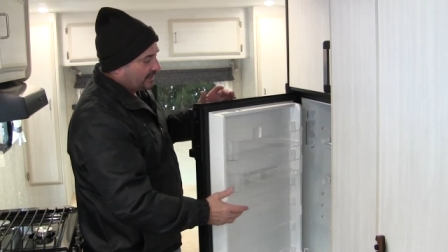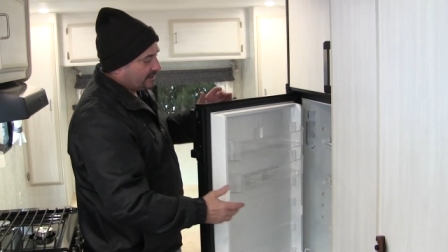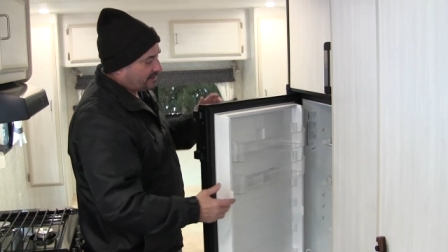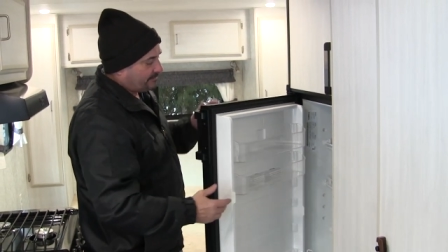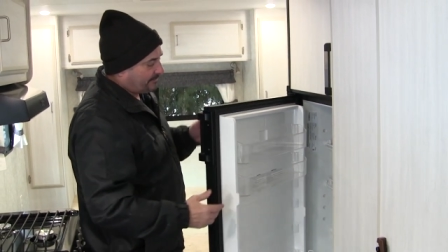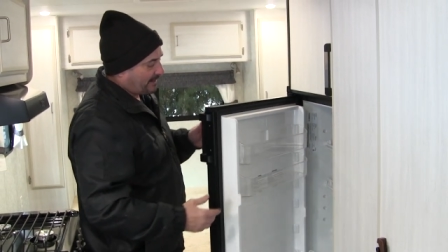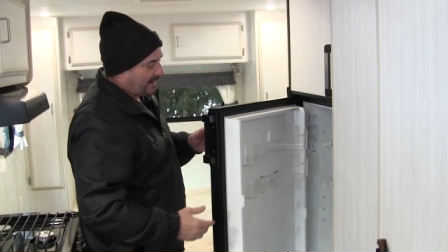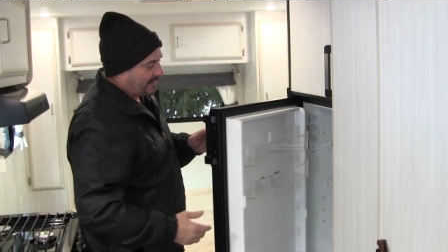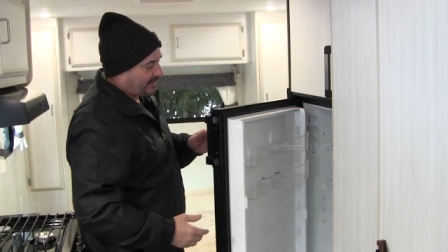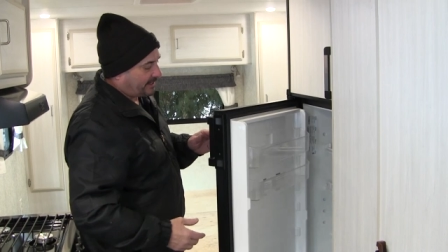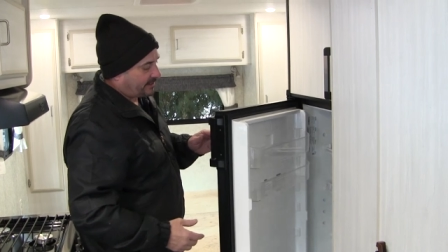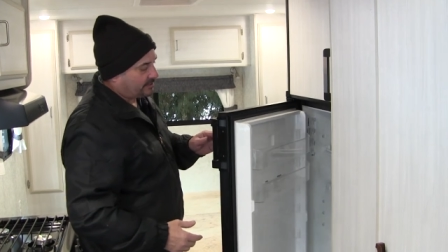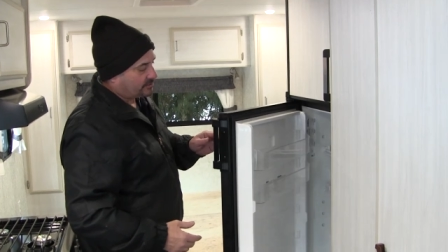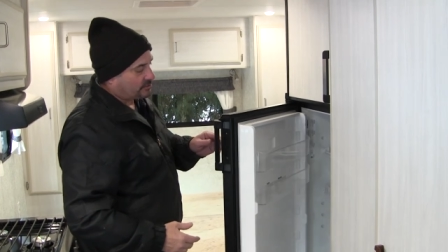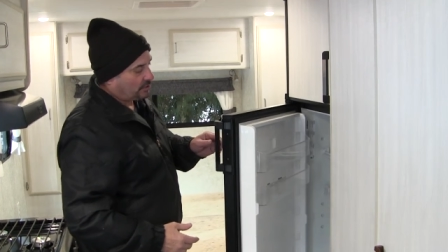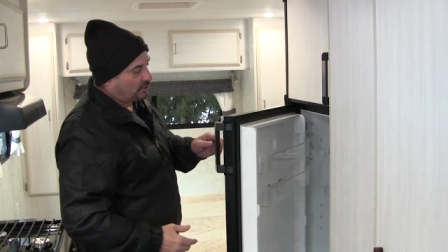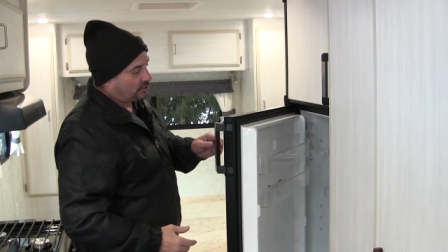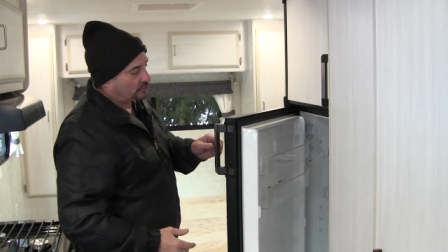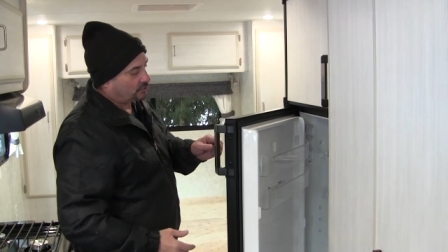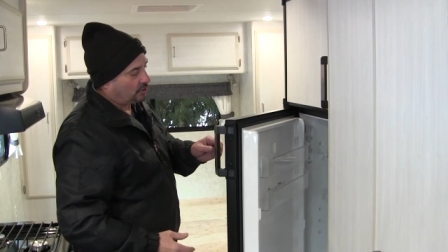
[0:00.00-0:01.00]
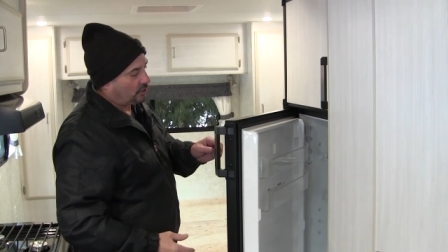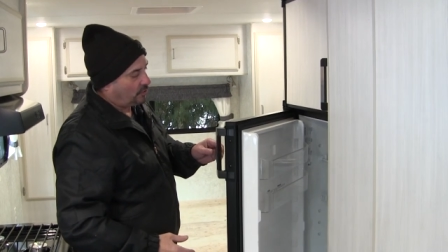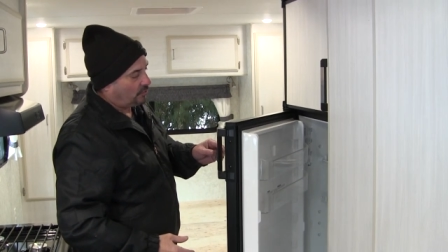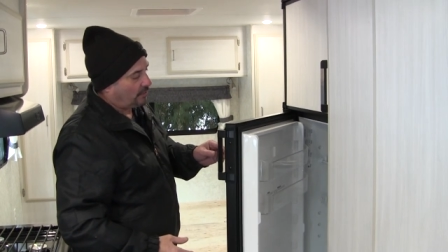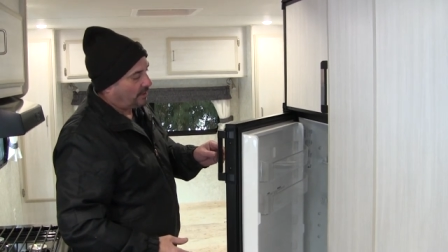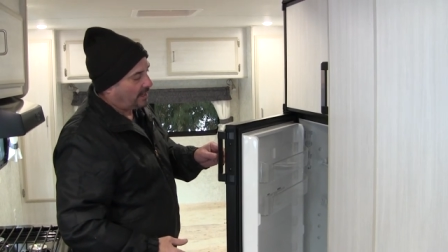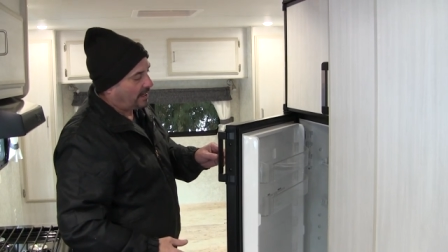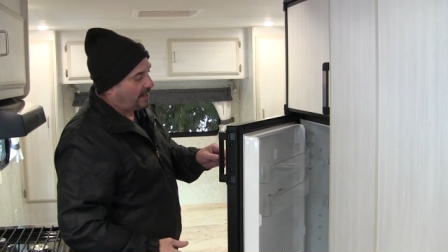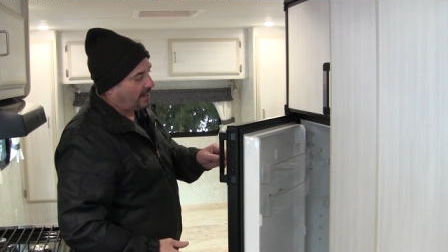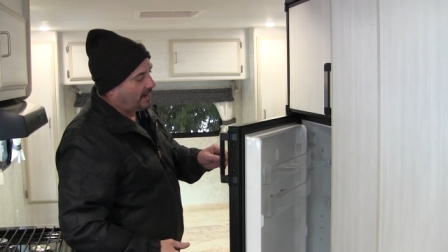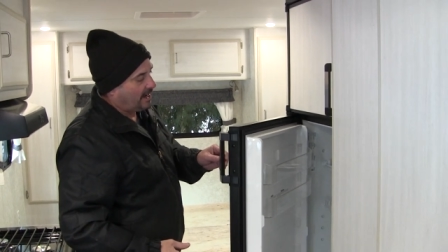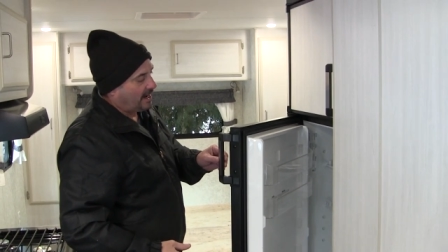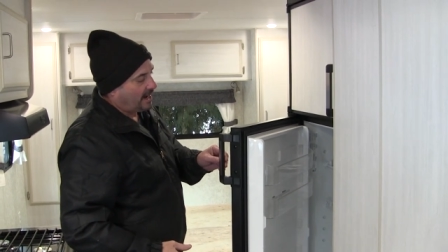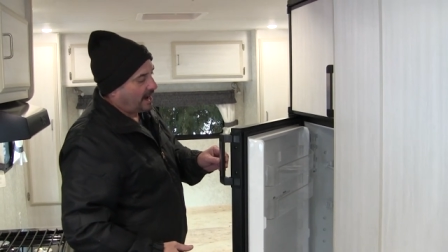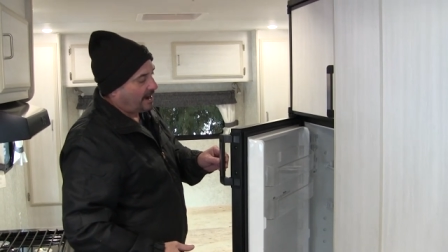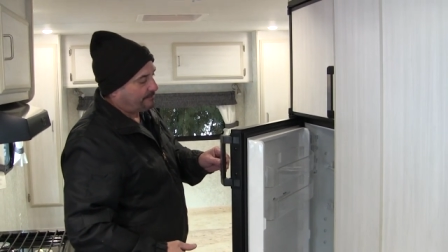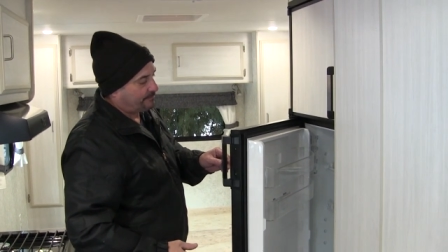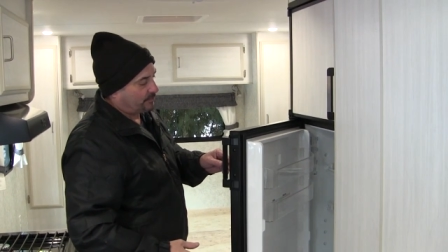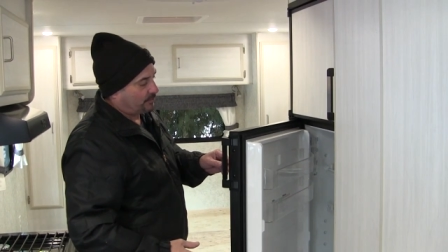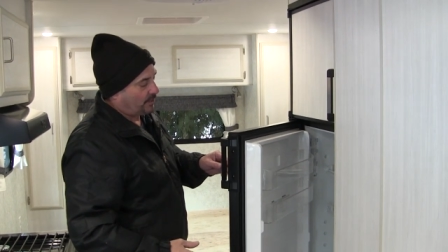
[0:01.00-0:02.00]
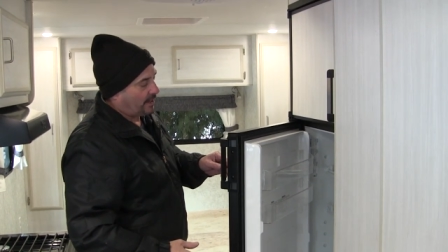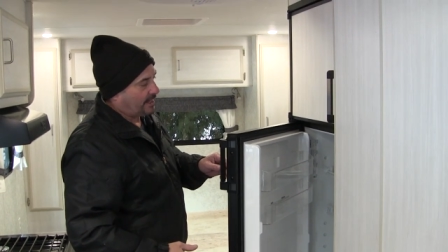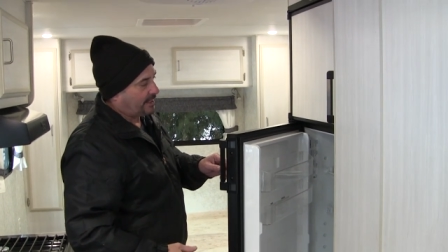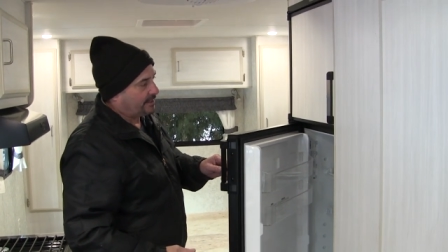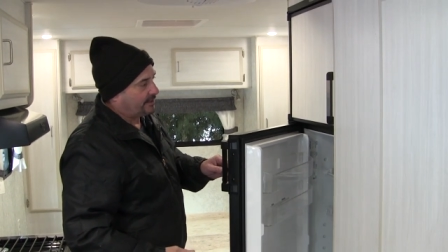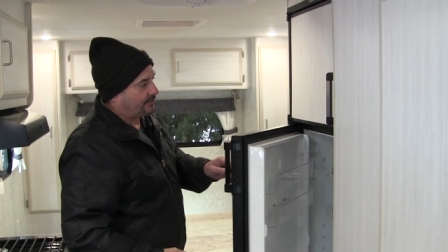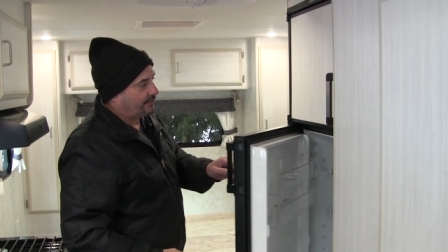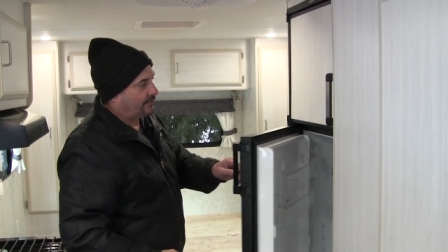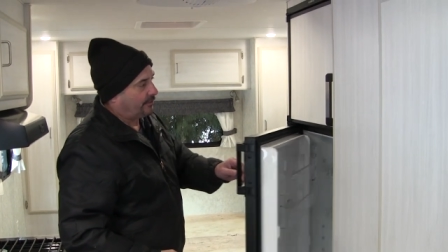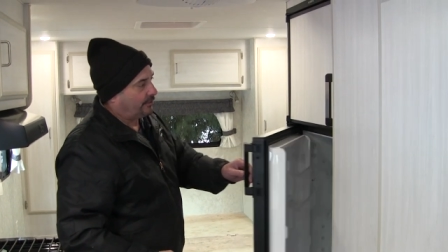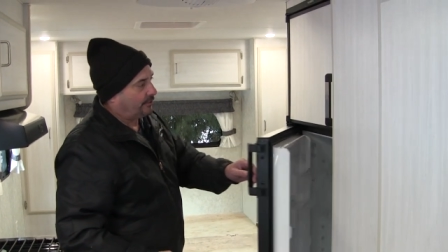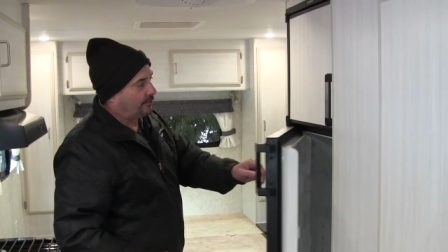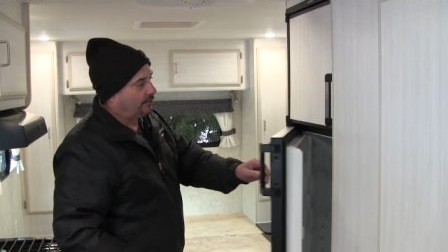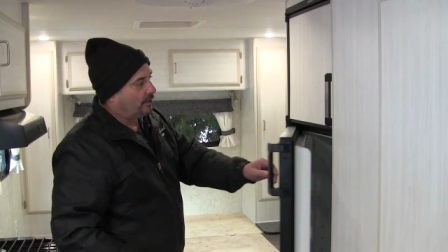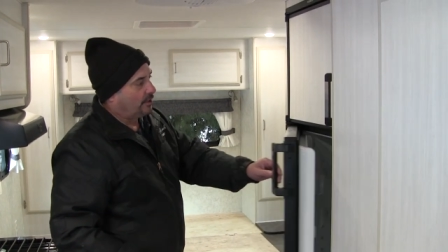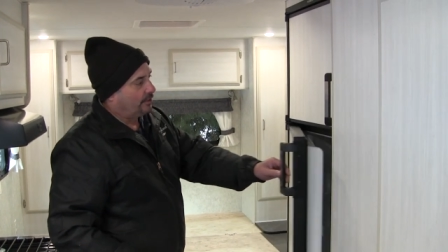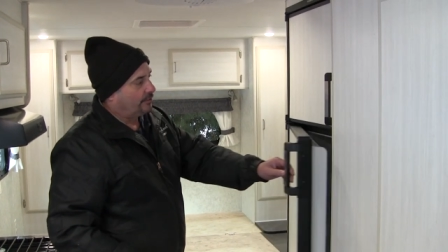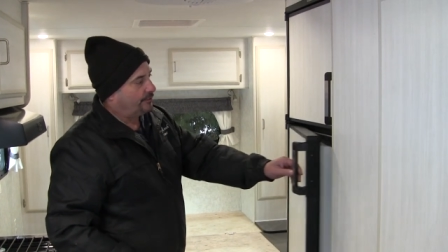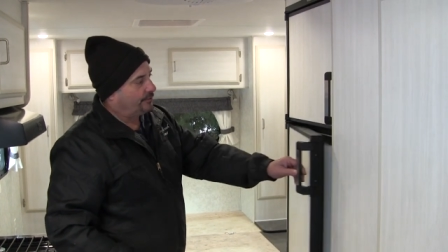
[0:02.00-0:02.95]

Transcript: Dometic has also uh, upgraded their,